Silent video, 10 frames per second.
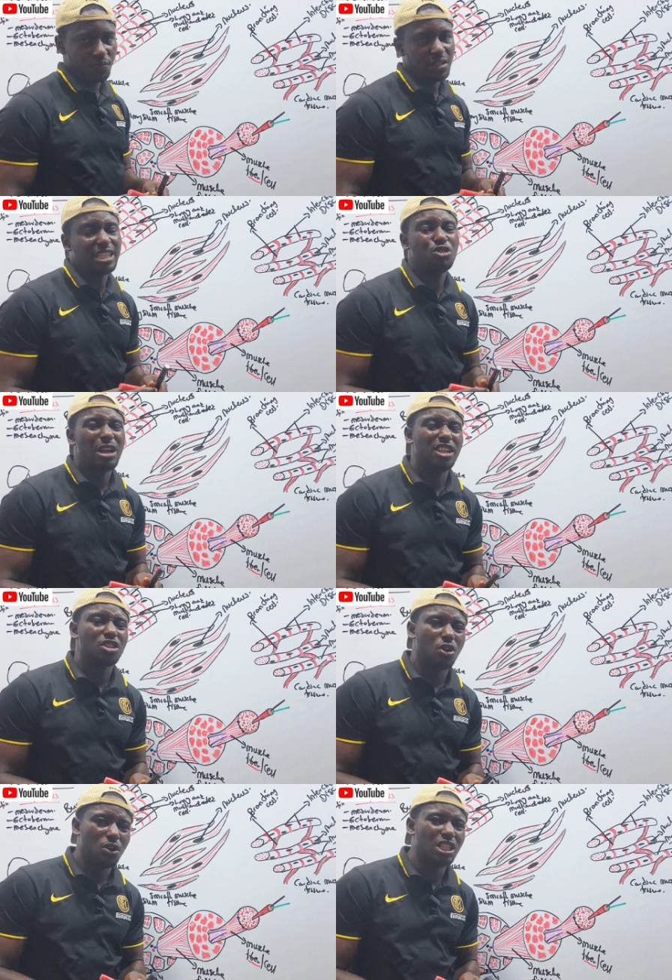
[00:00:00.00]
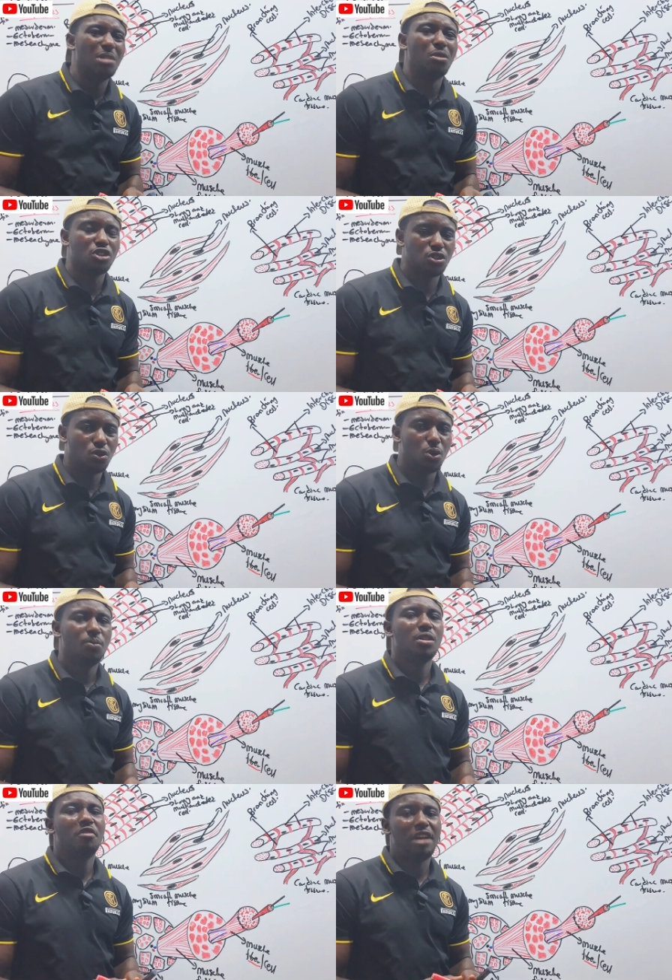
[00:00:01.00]
That is why it's called a muscle
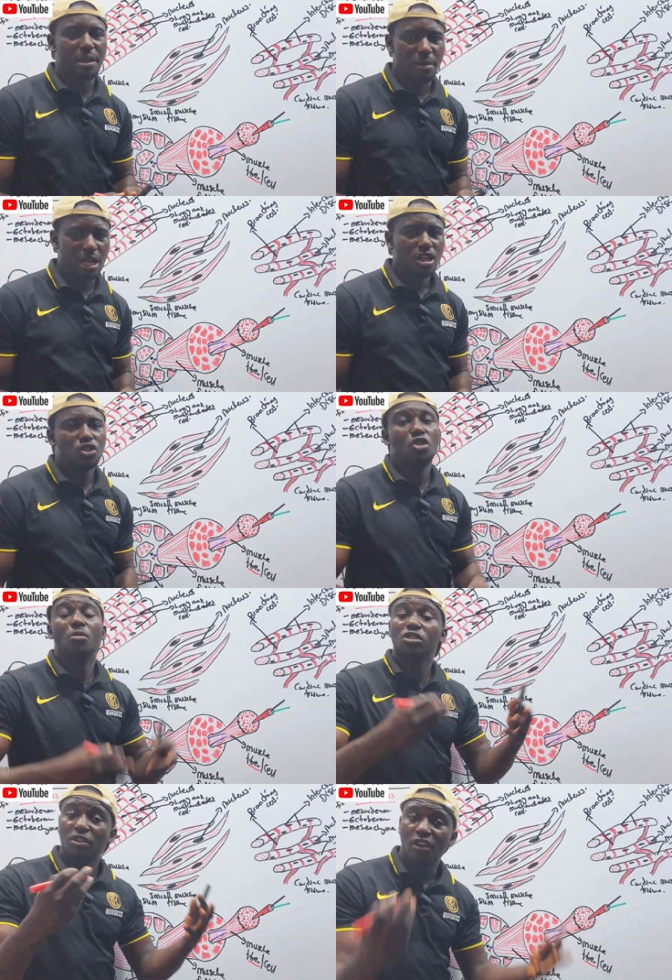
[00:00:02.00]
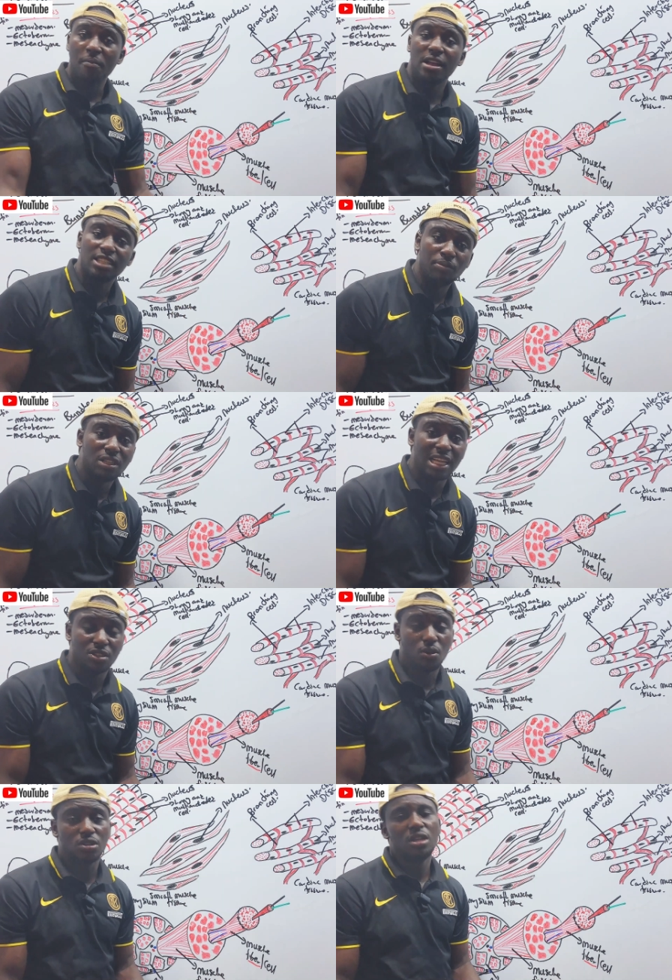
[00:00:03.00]
fiber. So muscle fiber is same thing as
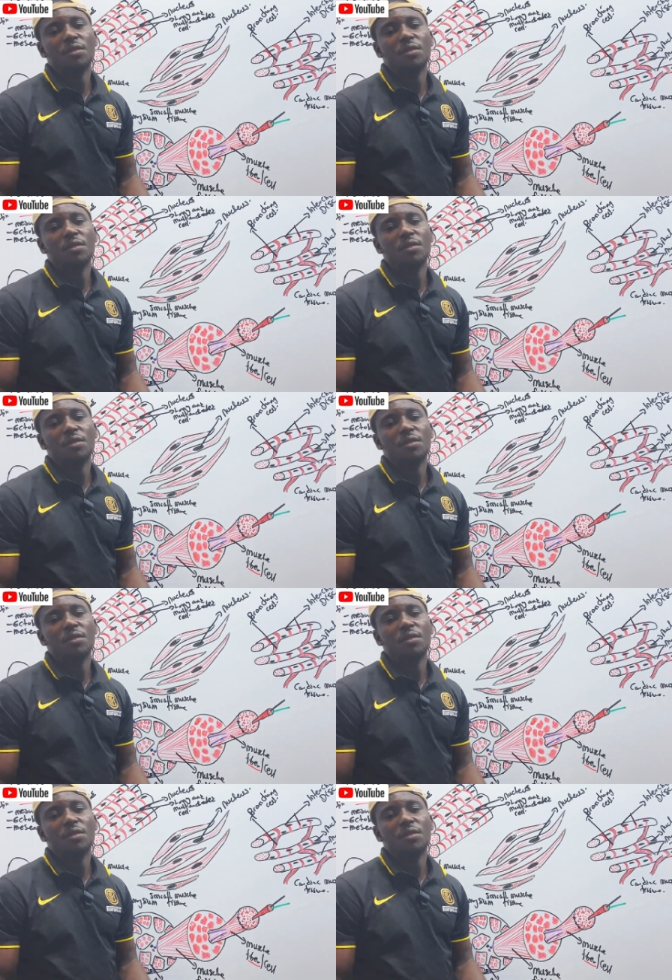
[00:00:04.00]
what?